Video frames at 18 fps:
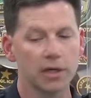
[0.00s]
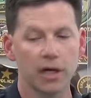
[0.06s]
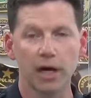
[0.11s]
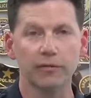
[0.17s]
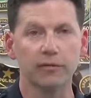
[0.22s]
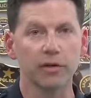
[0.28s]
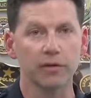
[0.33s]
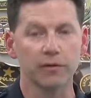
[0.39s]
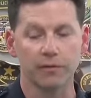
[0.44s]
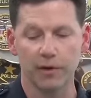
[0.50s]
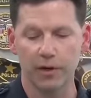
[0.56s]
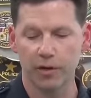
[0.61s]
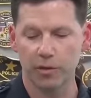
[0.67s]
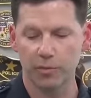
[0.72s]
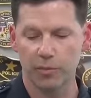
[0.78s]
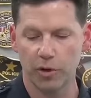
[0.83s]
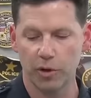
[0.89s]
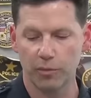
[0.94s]
After the
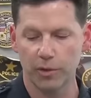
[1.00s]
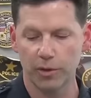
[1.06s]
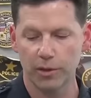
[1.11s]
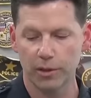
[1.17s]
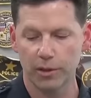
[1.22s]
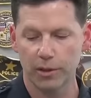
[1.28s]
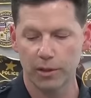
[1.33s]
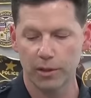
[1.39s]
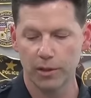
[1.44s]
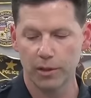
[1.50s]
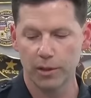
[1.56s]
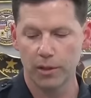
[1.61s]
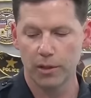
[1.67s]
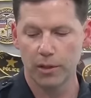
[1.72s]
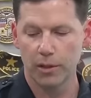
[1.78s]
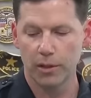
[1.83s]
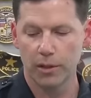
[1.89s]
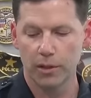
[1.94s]
fire department
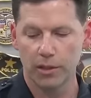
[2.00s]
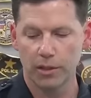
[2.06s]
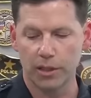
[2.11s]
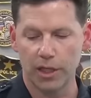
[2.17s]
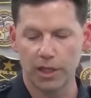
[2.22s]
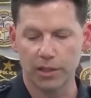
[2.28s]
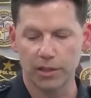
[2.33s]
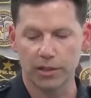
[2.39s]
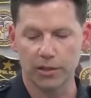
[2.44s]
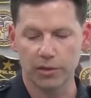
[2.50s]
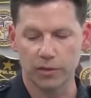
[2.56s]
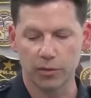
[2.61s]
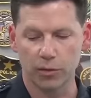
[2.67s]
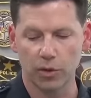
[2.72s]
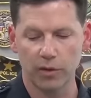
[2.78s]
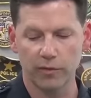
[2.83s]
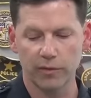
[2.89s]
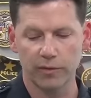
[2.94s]
gained
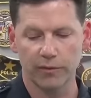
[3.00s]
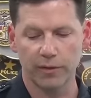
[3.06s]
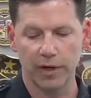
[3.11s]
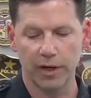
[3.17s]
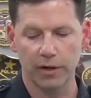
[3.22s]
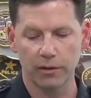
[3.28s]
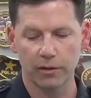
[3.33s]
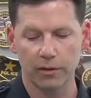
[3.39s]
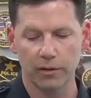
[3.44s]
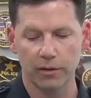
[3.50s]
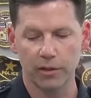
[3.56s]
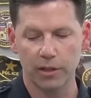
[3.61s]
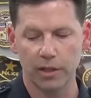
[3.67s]
control of the fire,